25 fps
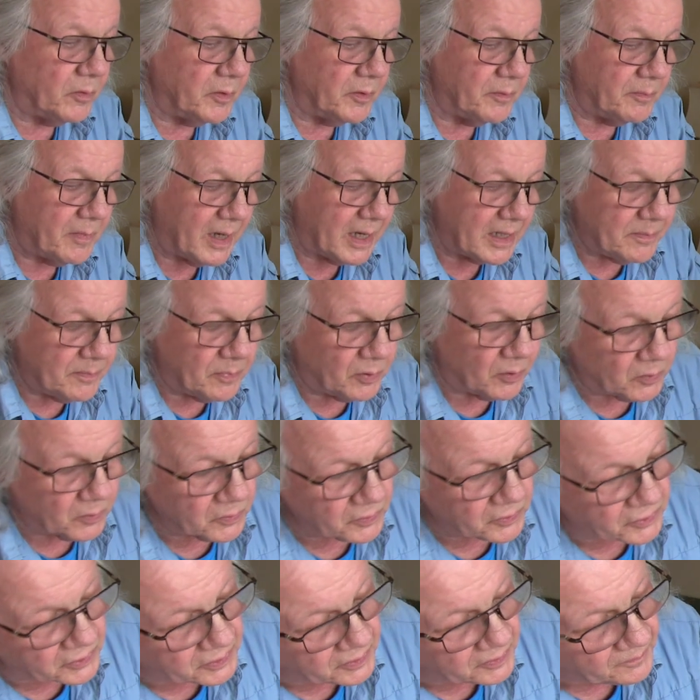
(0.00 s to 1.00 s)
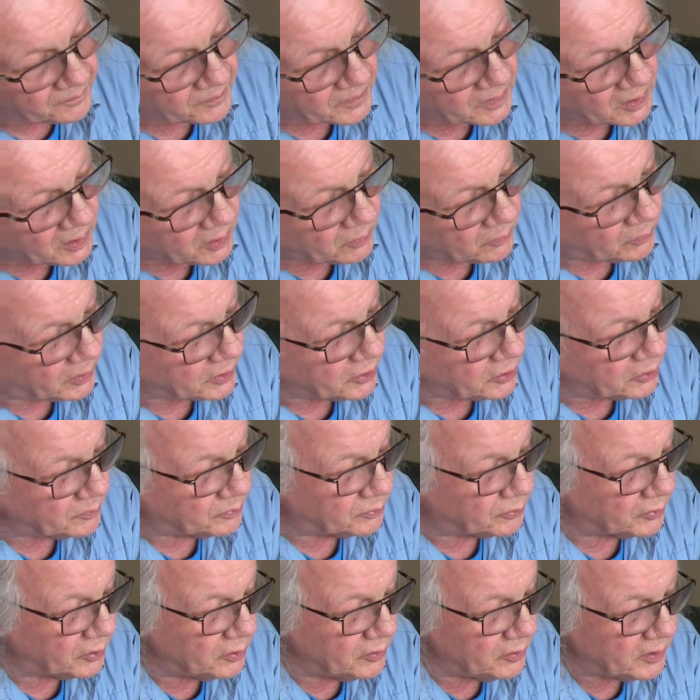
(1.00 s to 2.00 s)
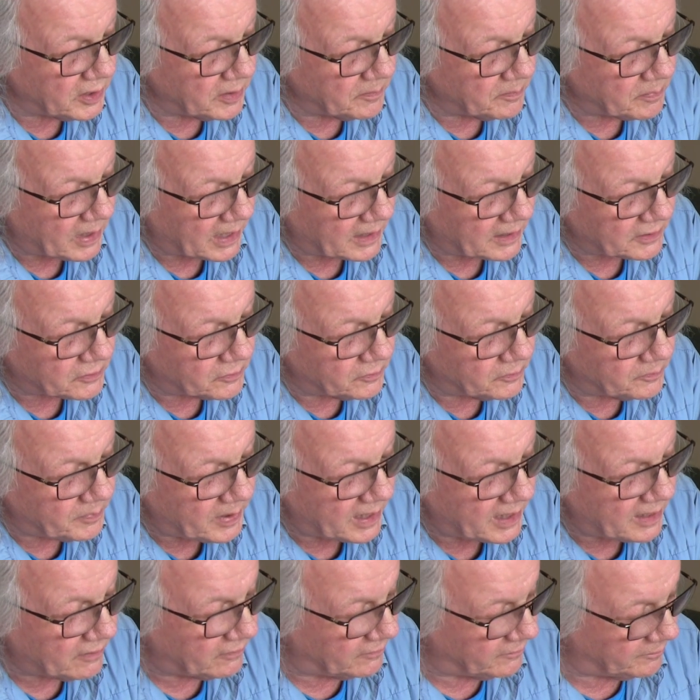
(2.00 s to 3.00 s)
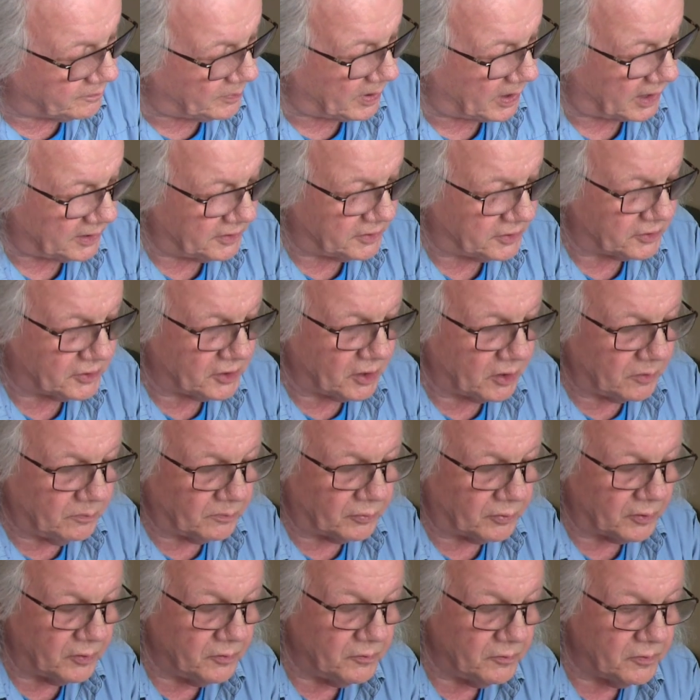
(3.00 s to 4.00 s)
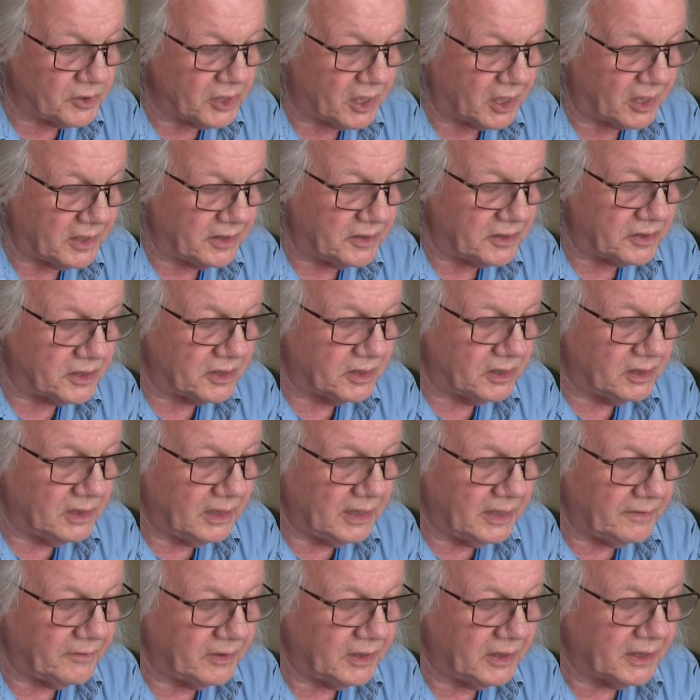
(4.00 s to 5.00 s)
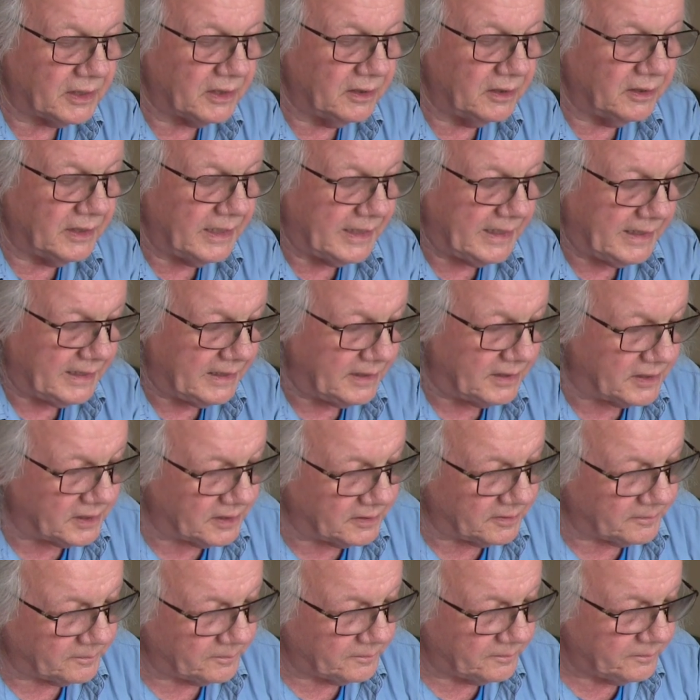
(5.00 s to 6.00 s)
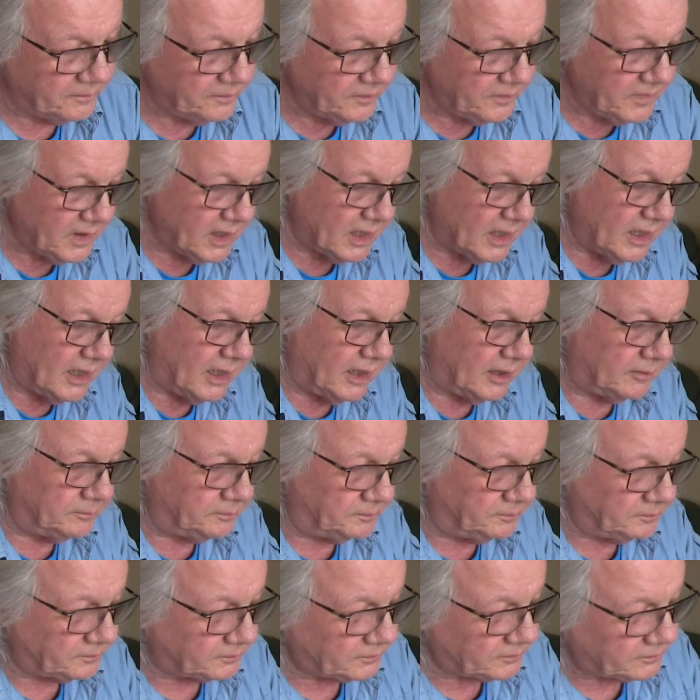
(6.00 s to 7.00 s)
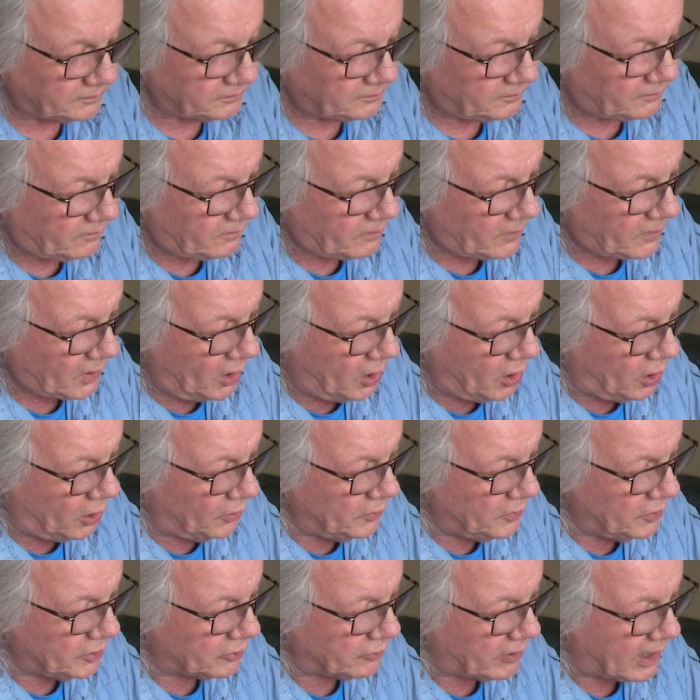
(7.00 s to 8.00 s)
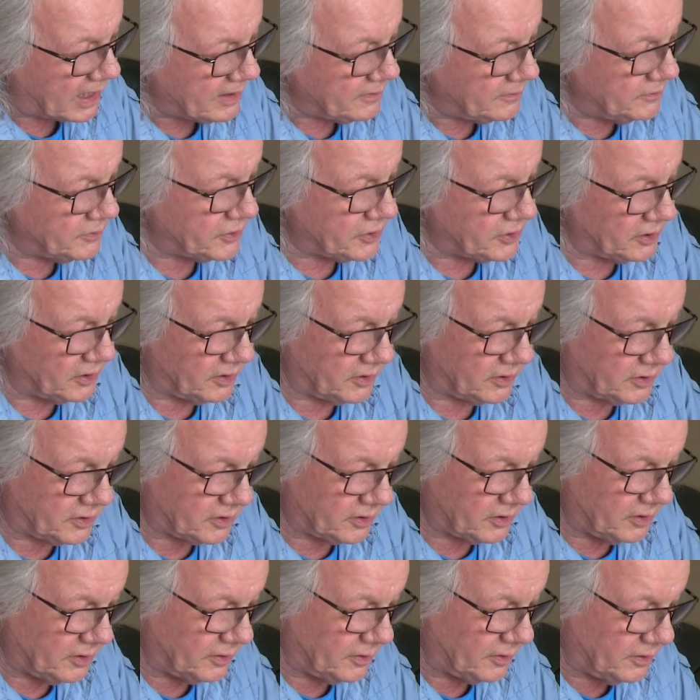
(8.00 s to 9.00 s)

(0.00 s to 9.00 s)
with maples, when you're pruning back to a pair of buds, don't prune tight, leave a little lead. On the grounds that